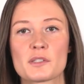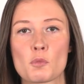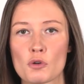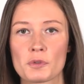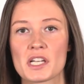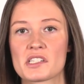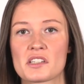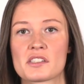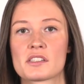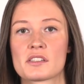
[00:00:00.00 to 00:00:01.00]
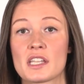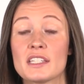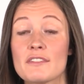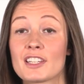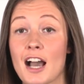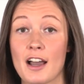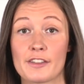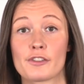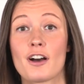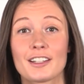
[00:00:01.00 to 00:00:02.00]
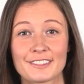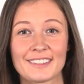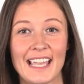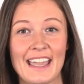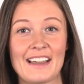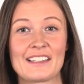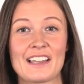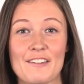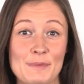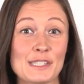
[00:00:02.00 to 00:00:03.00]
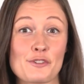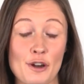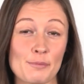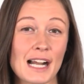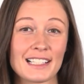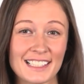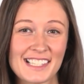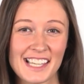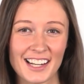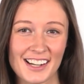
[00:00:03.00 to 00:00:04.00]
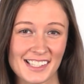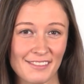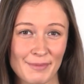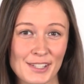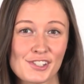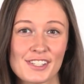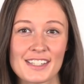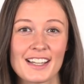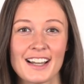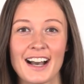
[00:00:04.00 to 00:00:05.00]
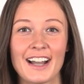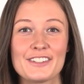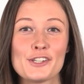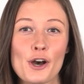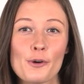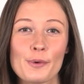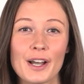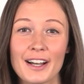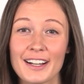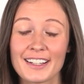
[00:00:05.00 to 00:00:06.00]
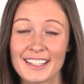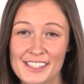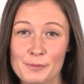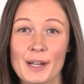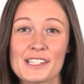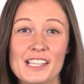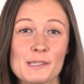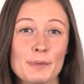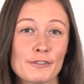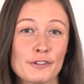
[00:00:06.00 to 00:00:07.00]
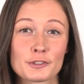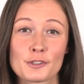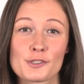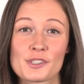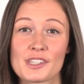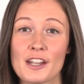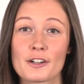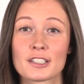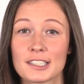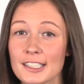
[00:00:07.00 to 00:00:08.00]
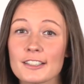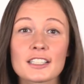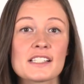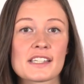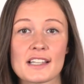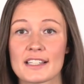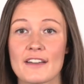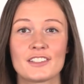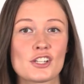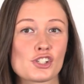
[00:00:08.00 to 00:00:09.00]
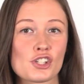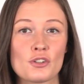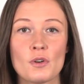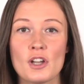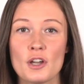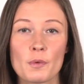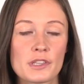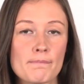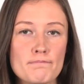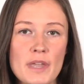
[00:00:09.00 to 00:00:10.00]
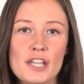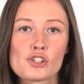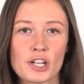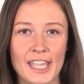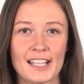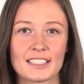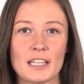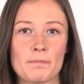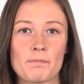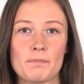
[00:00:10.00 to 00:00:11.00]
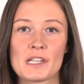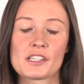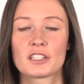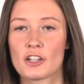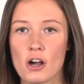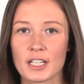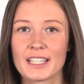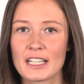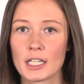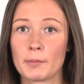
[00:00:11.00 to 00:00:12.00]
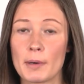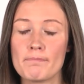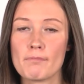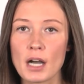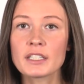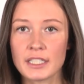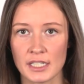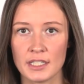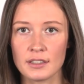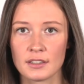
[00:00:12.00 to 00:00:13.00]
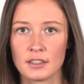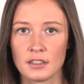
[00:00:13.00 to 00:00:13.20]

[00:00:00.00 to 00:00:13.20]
is more racist than even I thought. And I've been to Trump rallies there, as I've mentioned. I know uh, it's racist, but voters there clearly did not have an issue with a major candidate basically calling Gillum a monkey